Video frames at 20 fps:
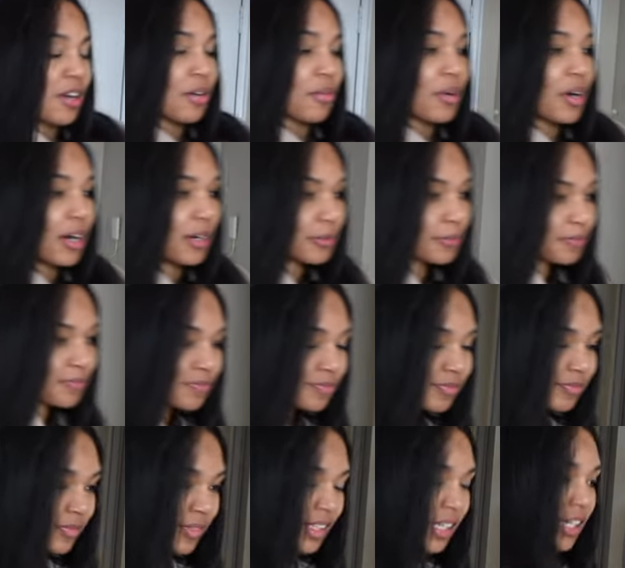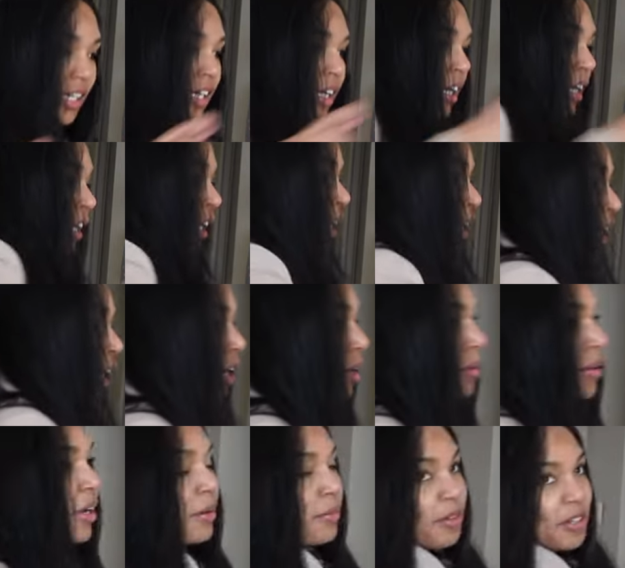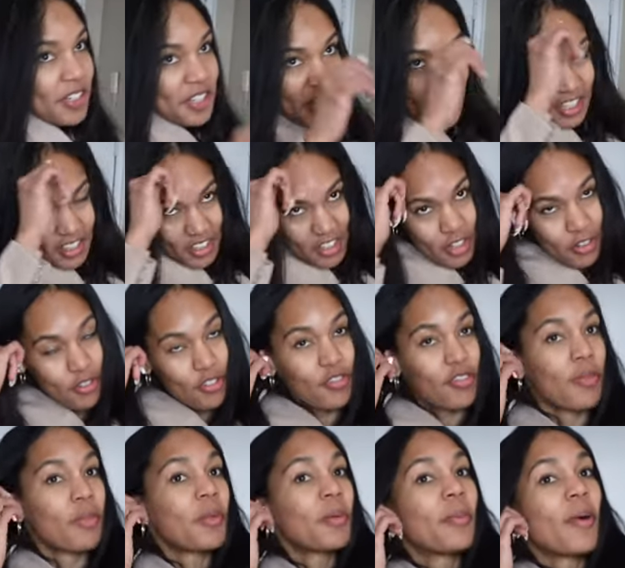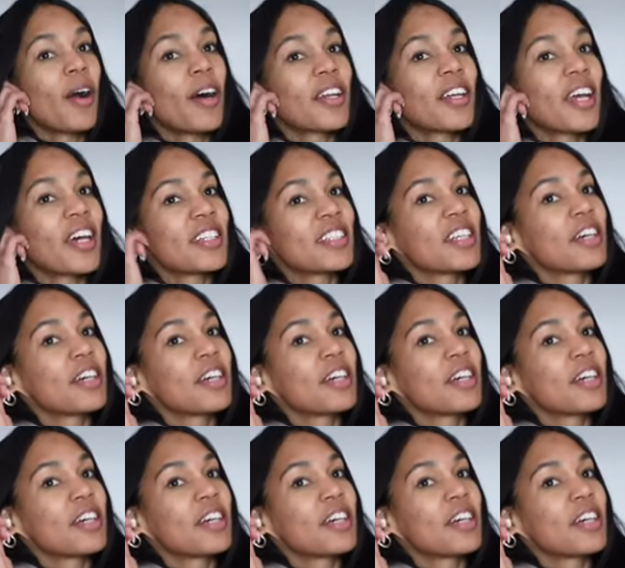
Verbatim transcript: Well, anyway, I'm going to take the notes from the podcast